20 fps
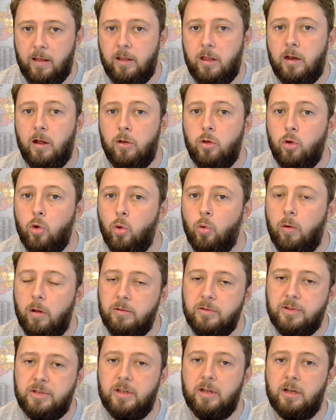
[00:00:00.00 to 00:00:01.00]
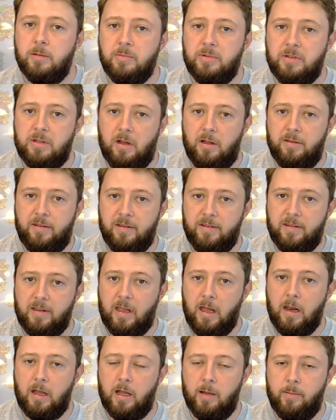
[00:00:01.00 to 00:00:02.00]
Your own circumstances are
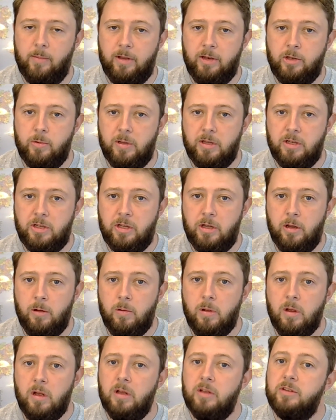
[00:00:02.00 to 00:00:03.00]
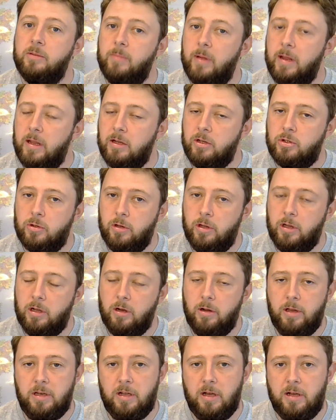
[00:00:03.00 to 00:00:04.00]
going to come into it too, so making sure you've
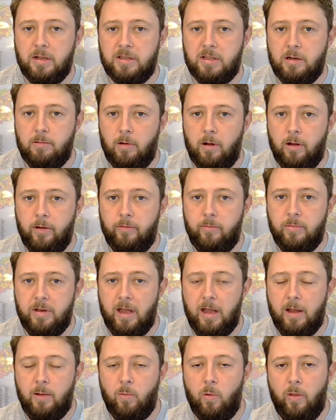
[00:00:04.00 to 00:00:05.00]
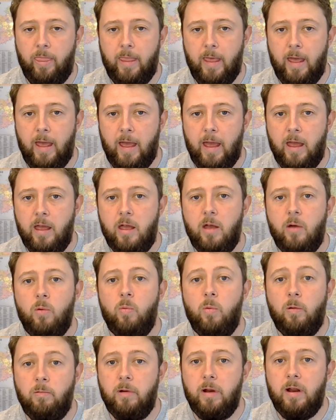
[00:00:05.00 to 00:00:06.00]
got your ducks in a row from day one there
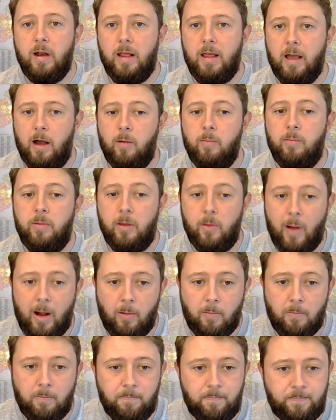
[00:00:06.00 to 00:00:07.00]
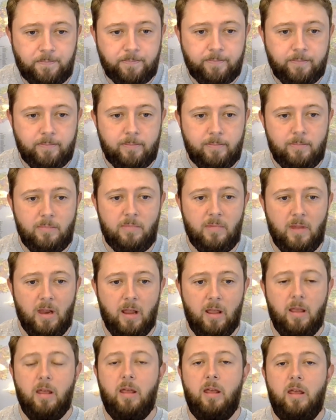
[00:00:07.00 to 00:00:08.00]
will really help you out.
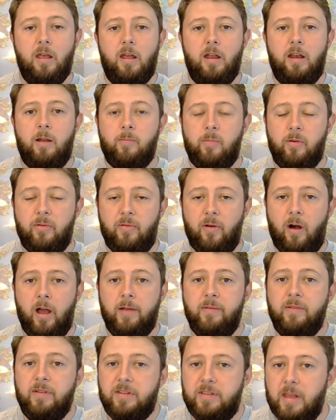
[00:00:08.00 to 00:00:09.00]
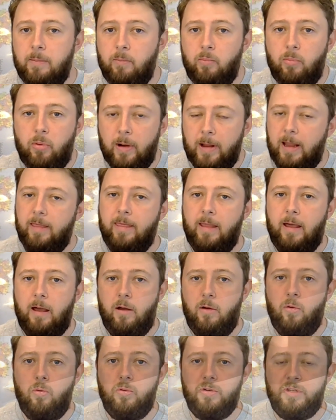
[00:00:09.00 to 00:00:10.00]
Number five is then bringing that
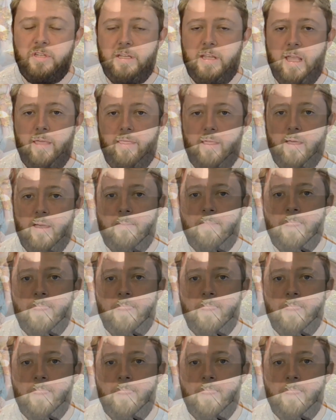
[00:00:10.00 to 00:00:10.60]
all together